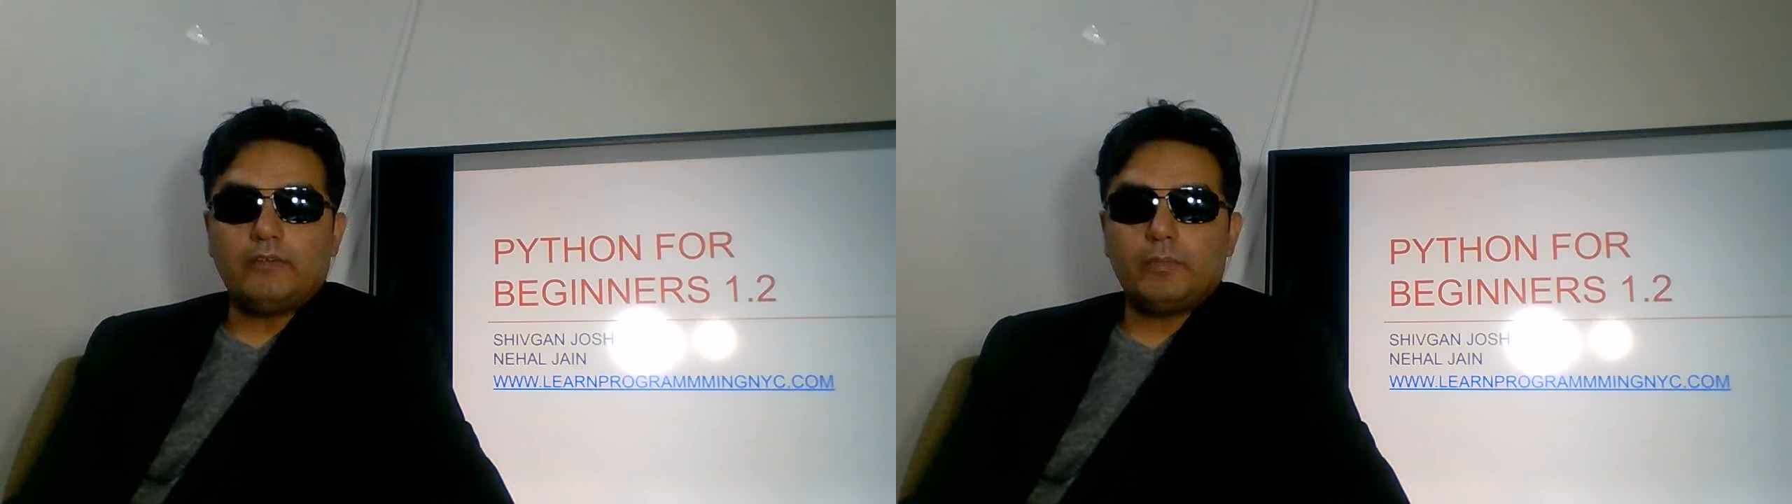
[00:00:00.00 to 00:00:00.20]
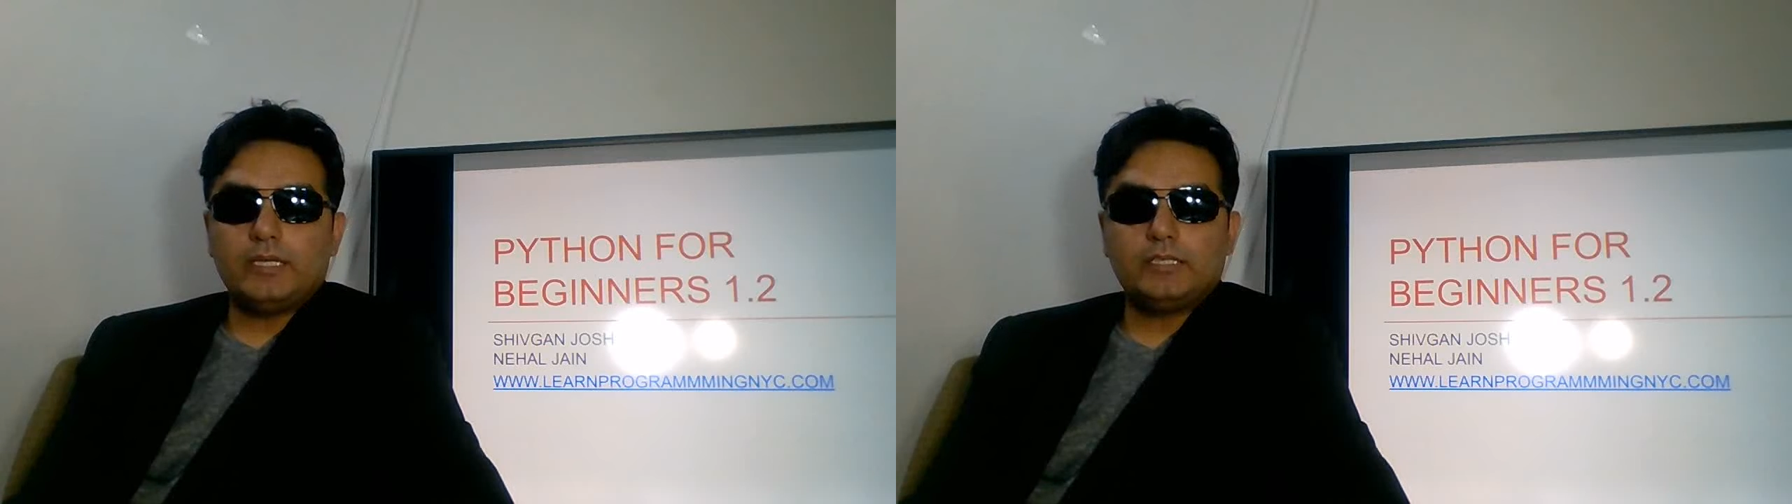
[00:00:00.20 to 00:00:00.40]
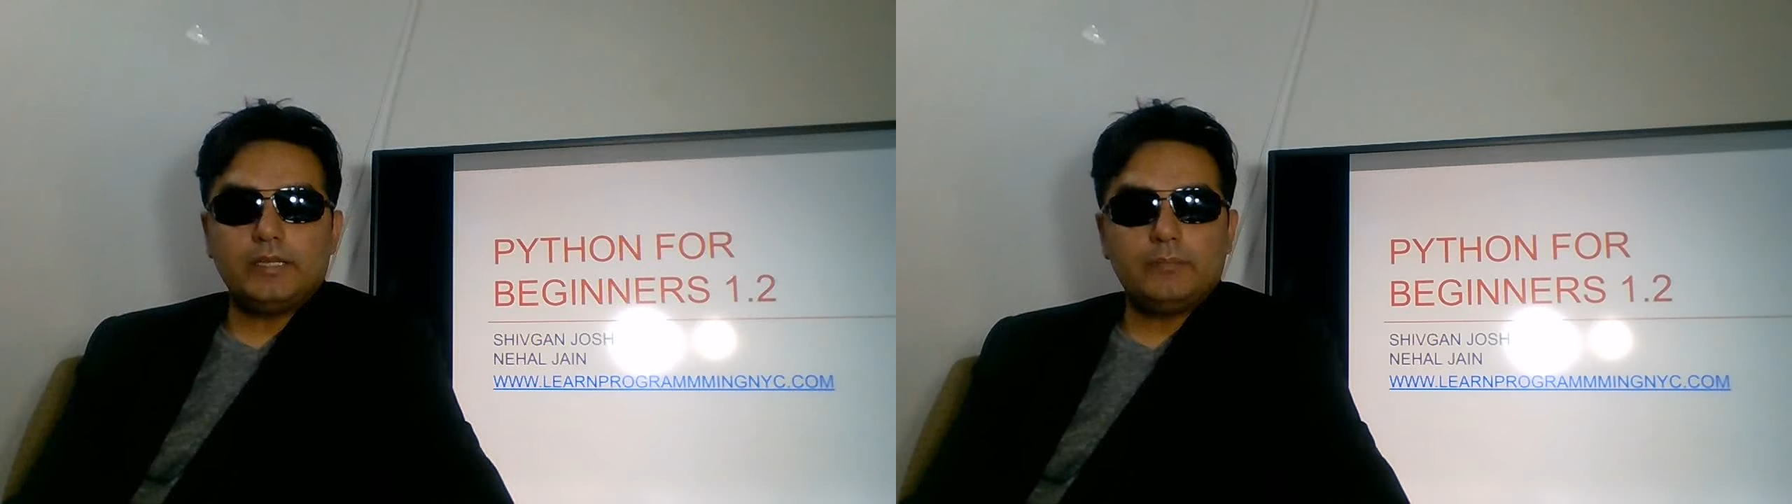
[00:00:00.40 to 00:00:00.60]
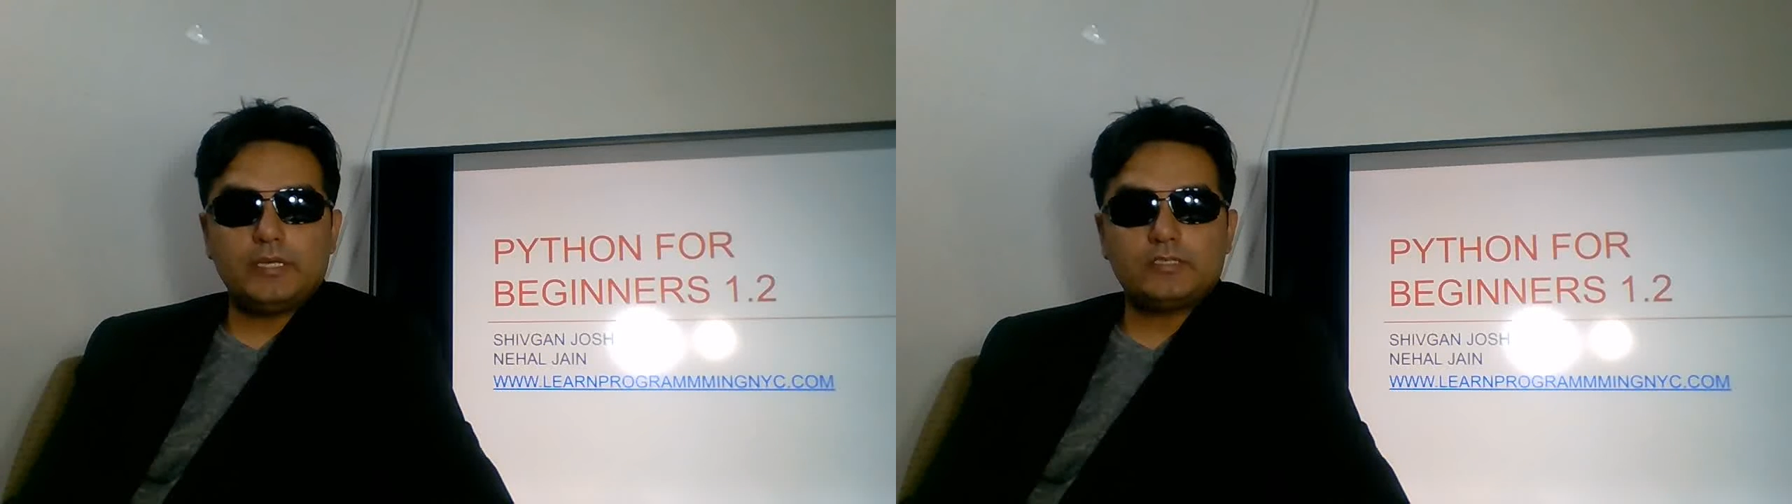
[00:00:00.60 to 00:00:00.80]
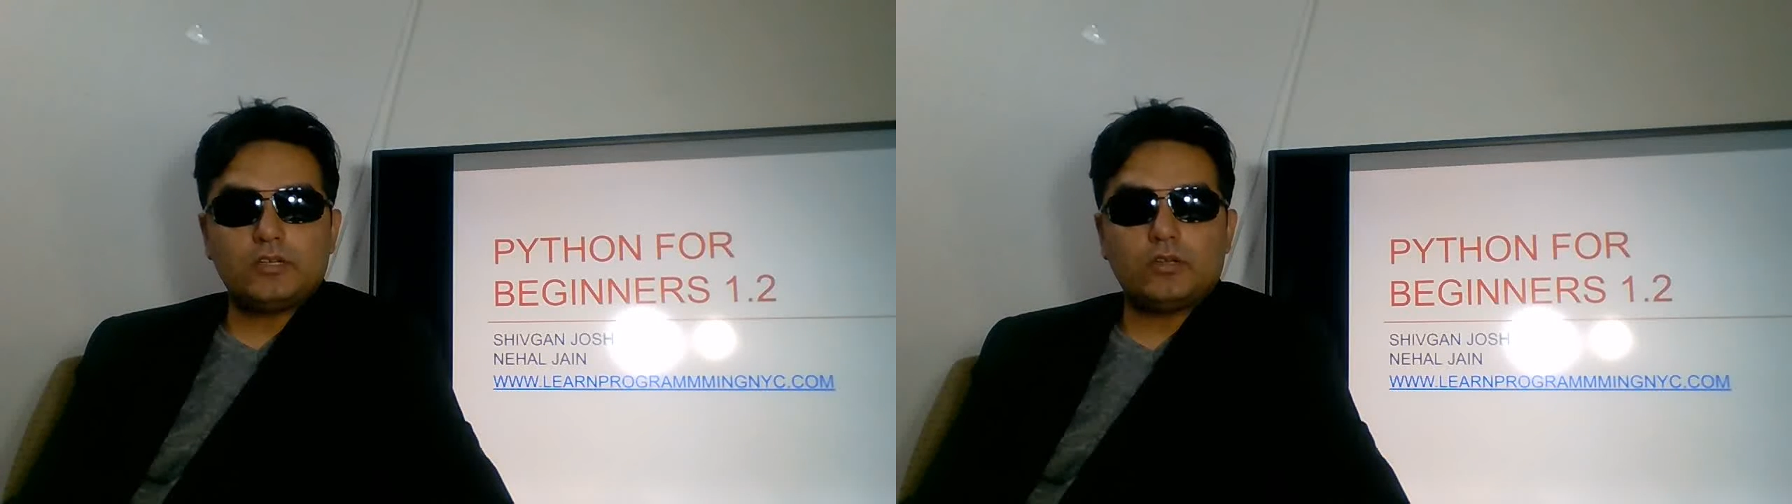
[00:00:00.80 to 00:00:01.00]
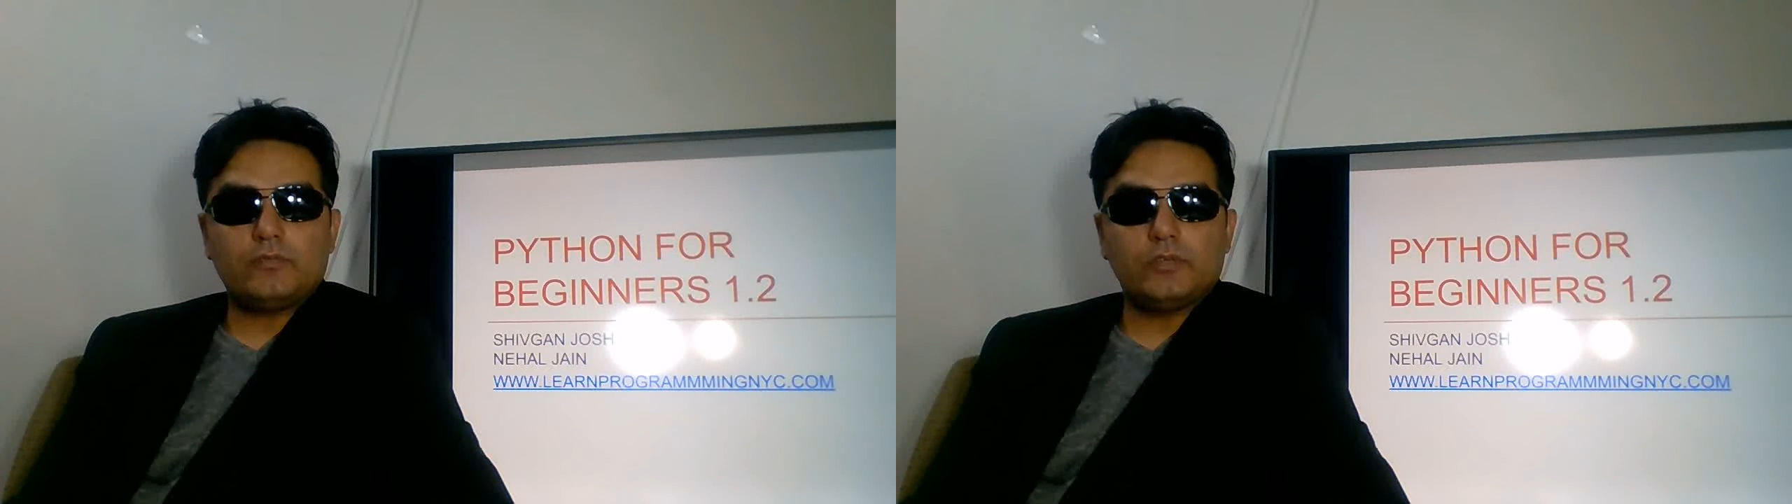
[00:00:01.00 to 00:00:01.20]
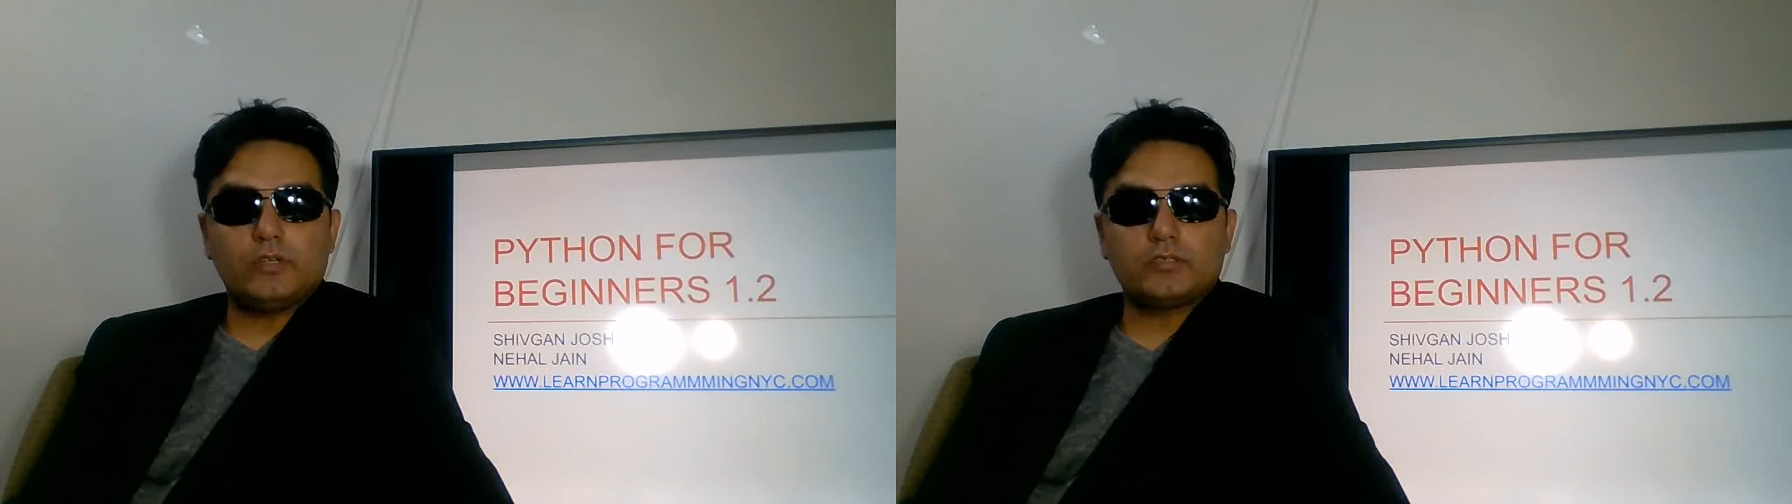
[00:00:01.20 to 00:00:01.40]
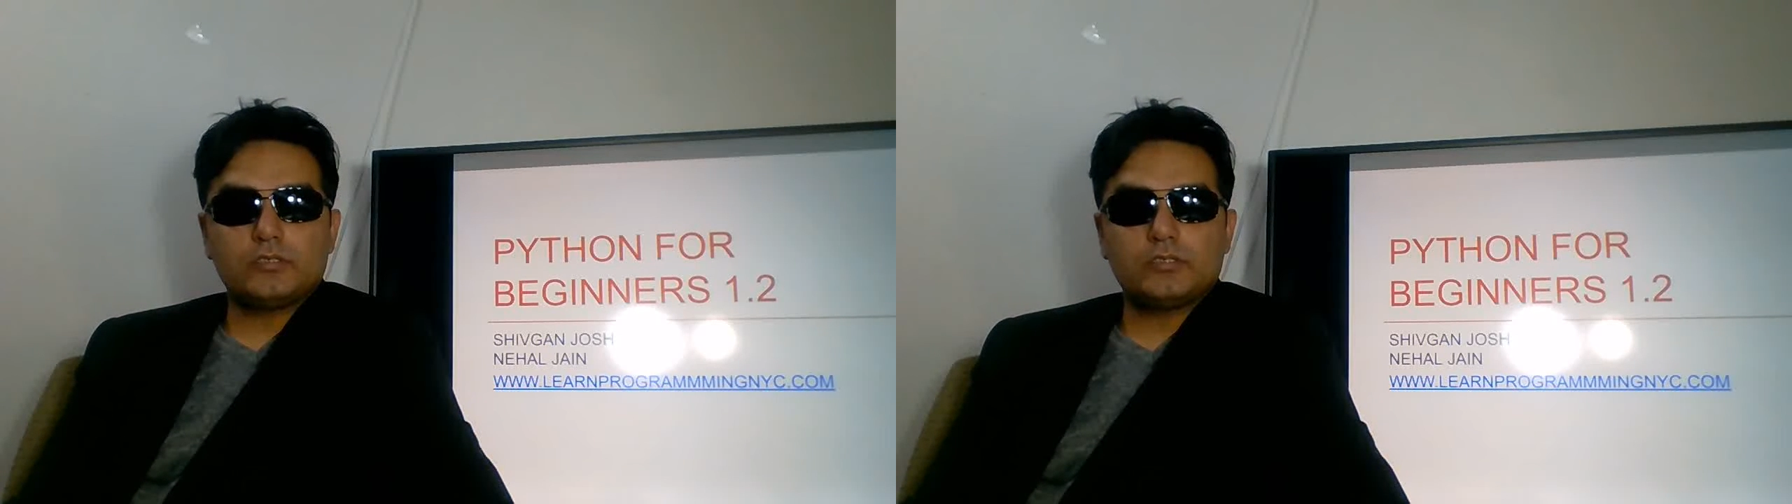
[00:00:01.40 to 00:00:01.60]
I have my team based out of New
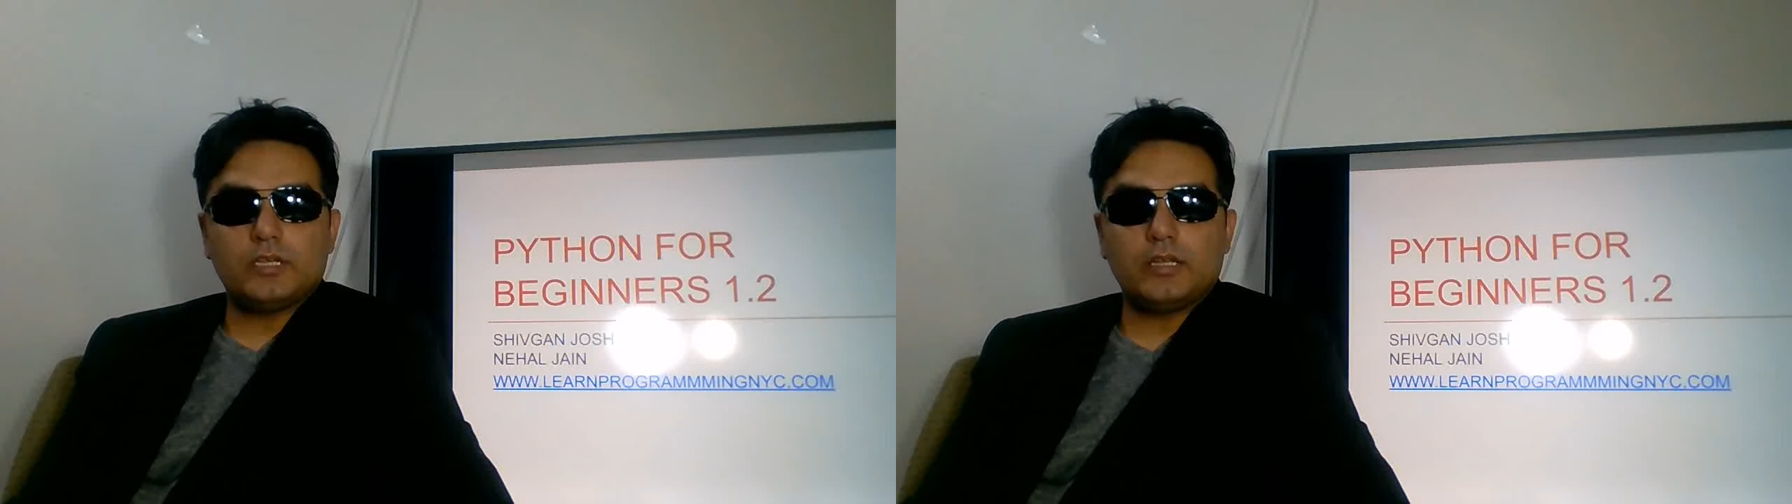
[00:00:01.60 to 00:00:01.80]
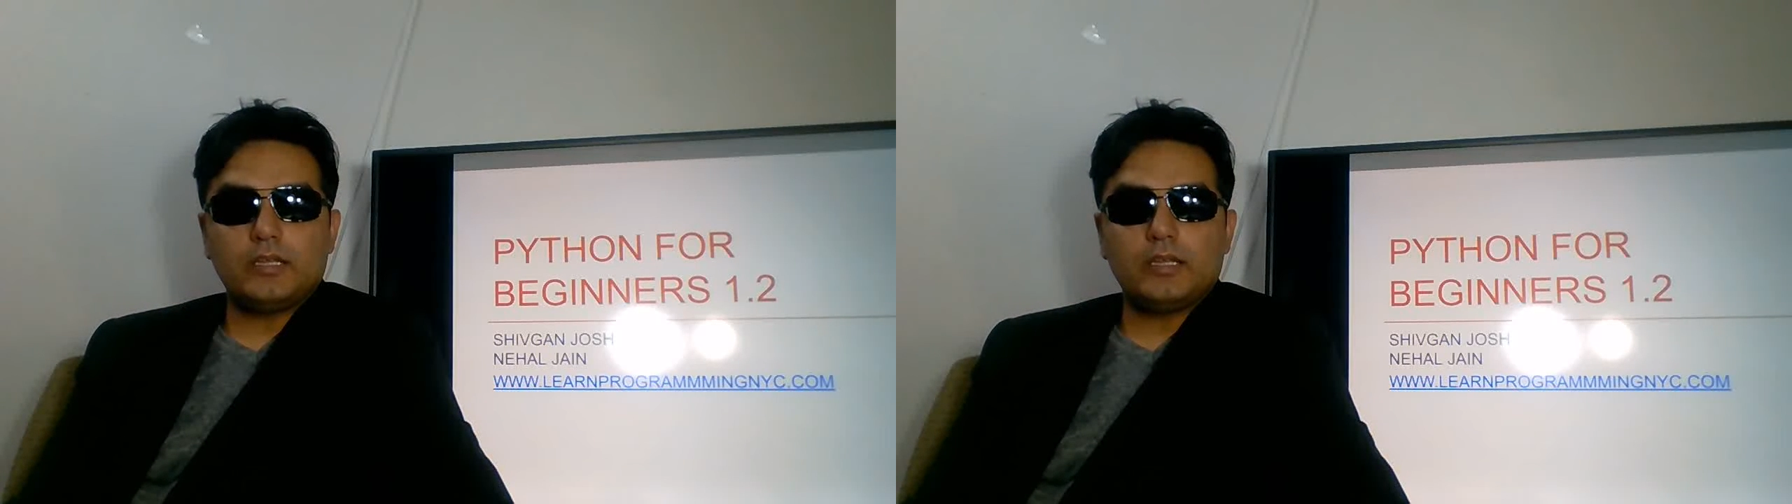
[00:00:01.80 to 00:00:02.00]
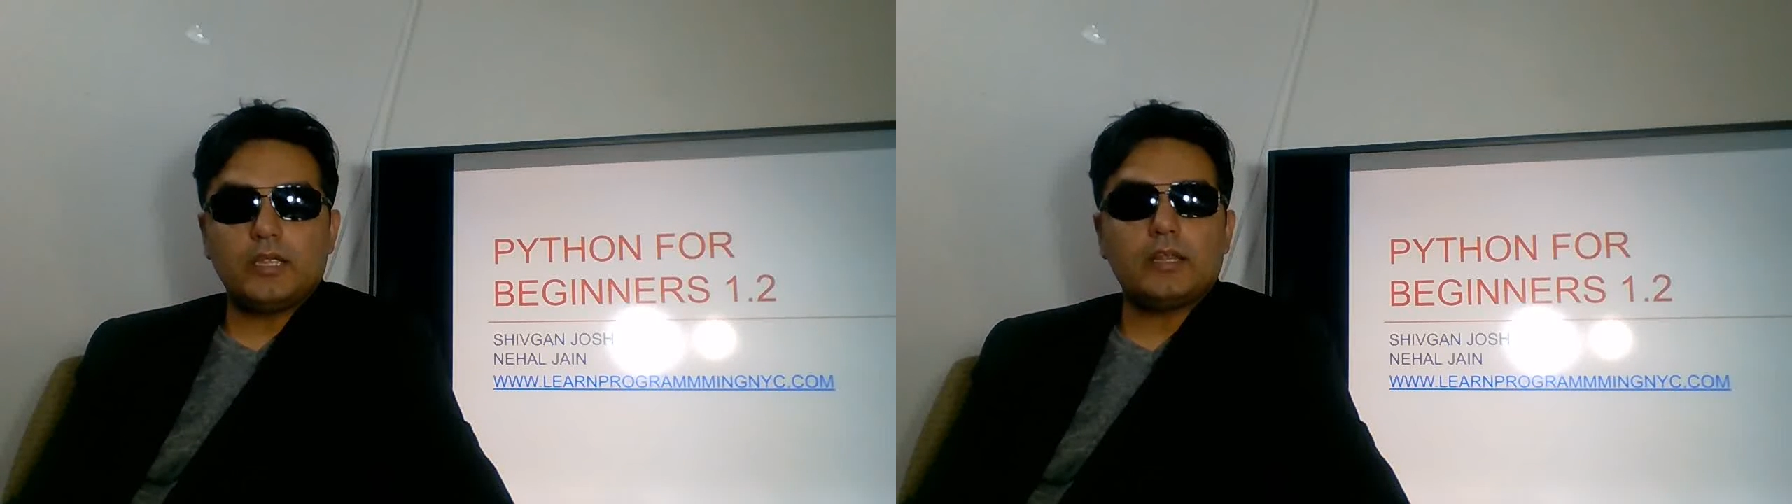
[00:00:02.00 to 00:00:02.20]
York City